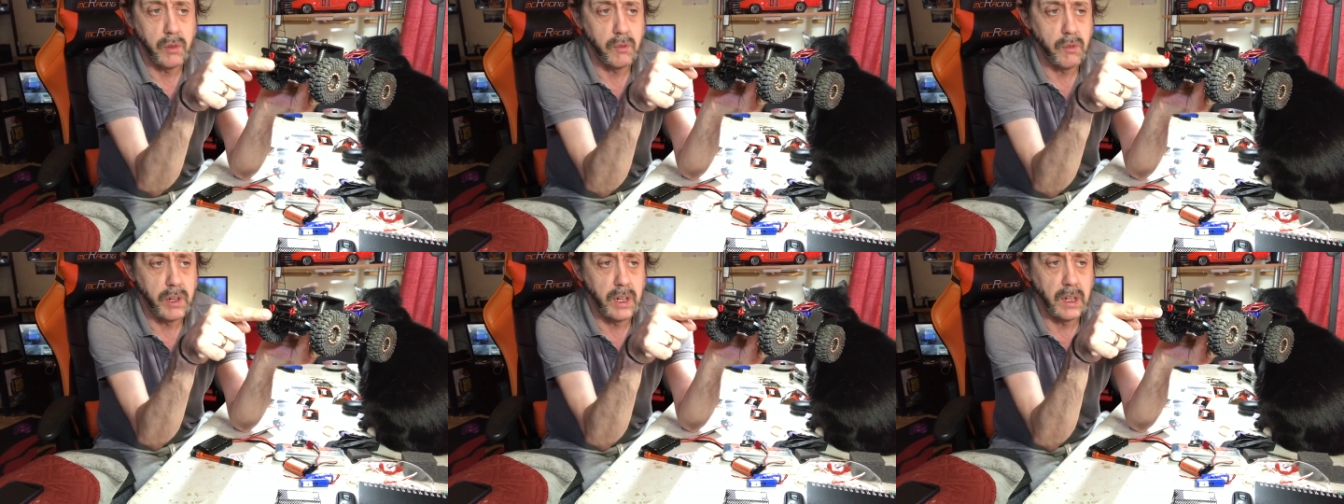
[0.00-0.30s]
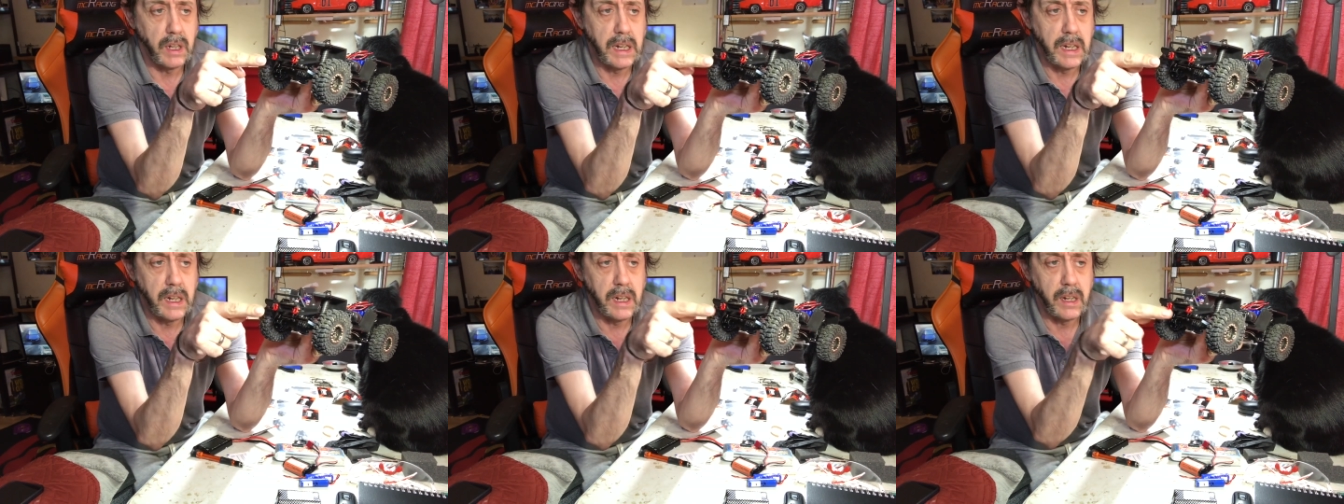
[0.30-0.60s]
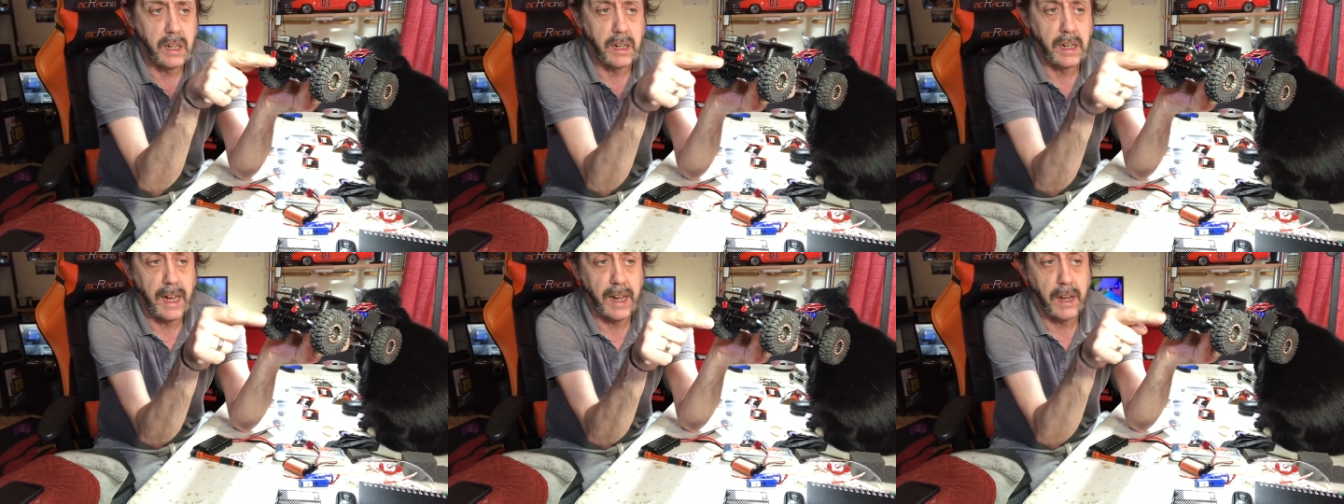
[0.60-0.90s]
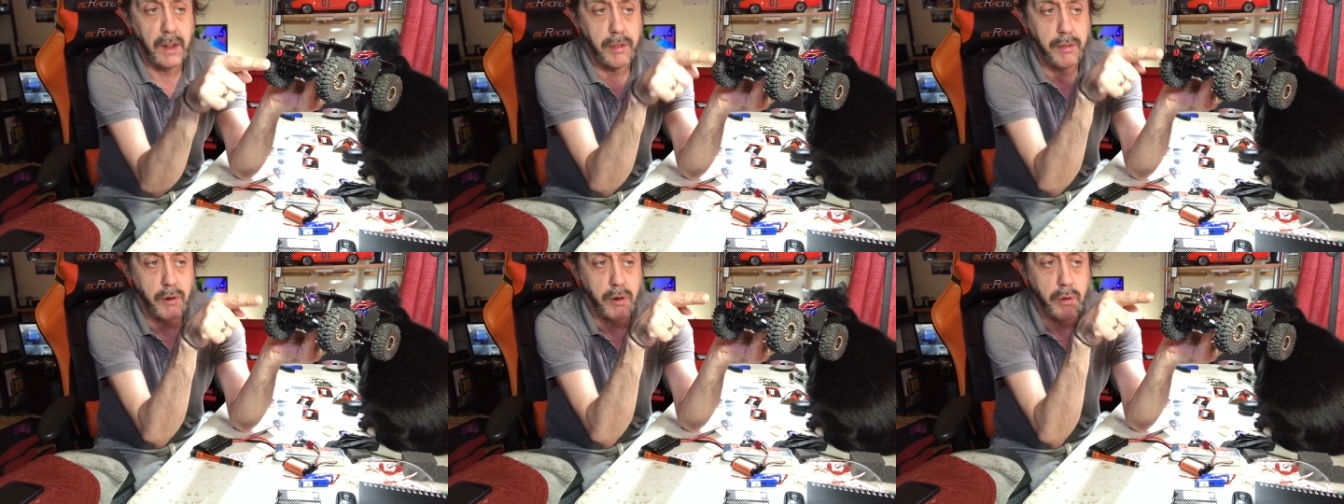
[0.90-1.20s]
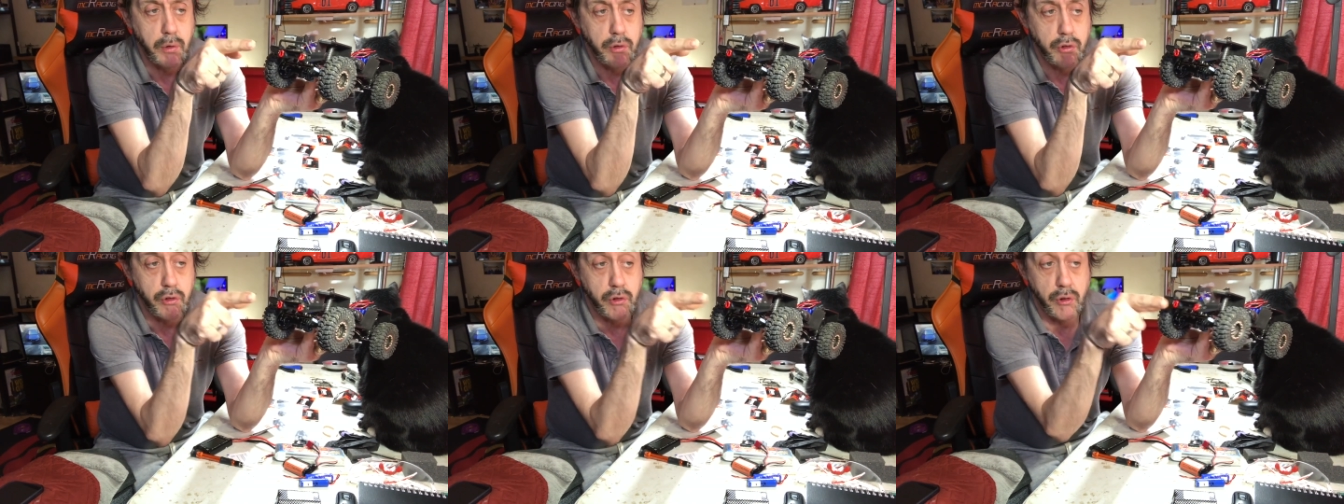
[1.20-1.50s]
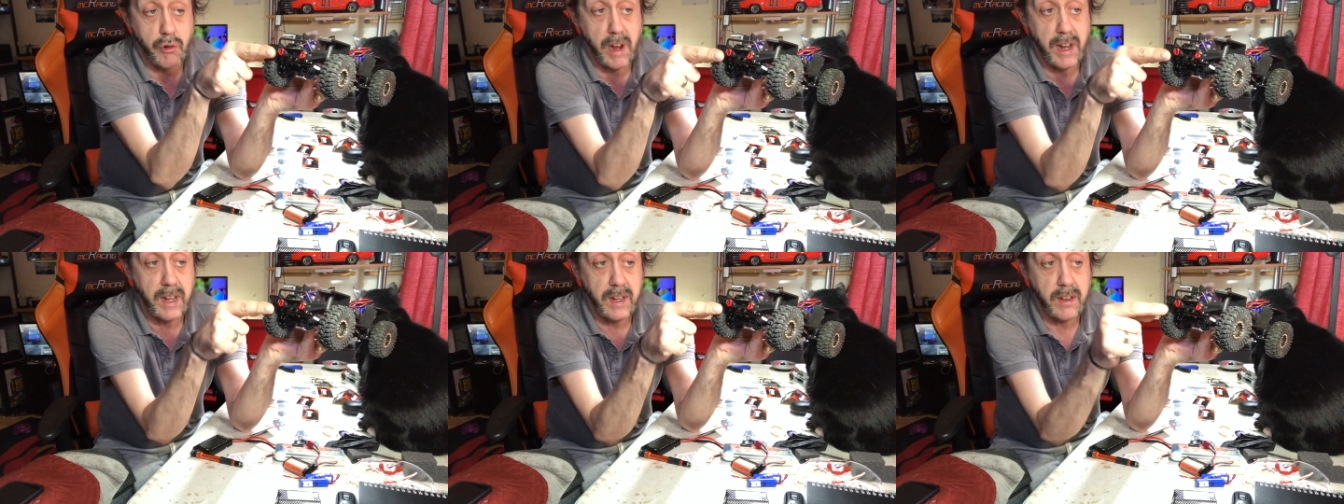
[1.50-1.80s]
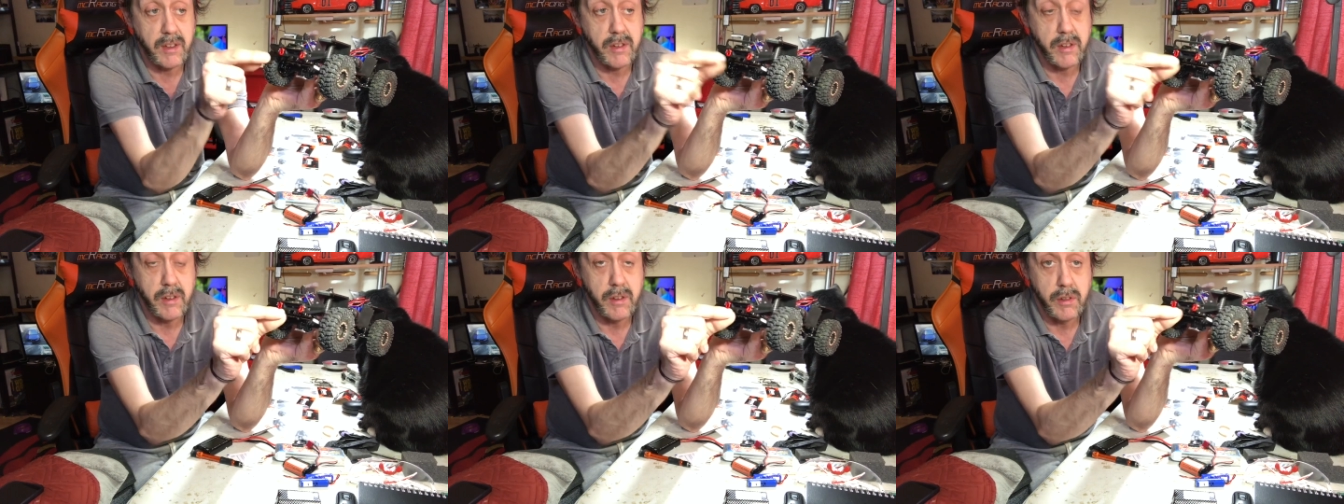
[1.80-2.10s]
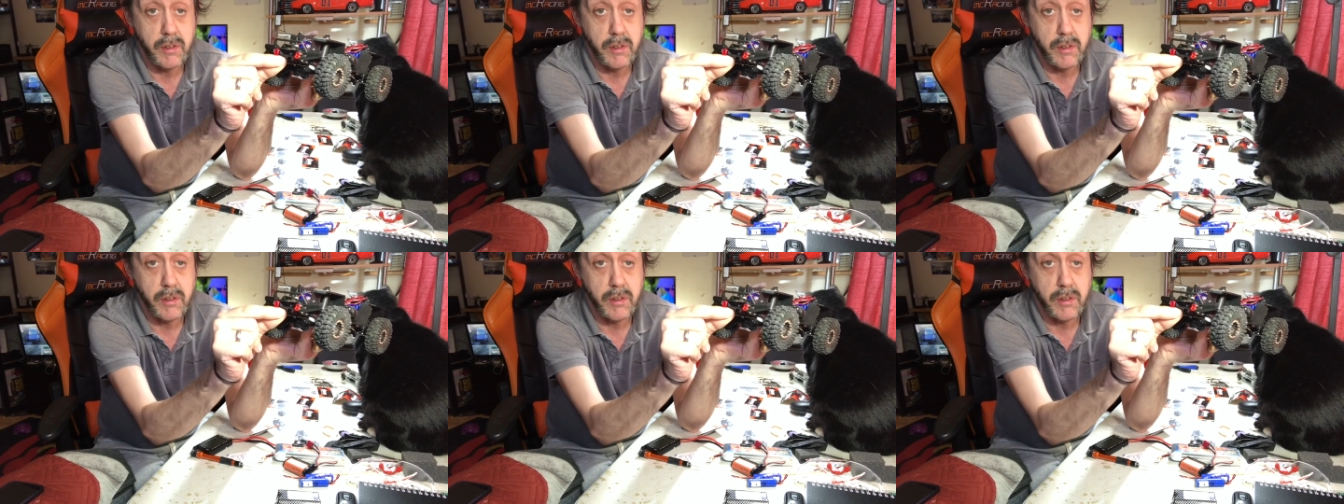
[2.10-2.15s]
really get it through straight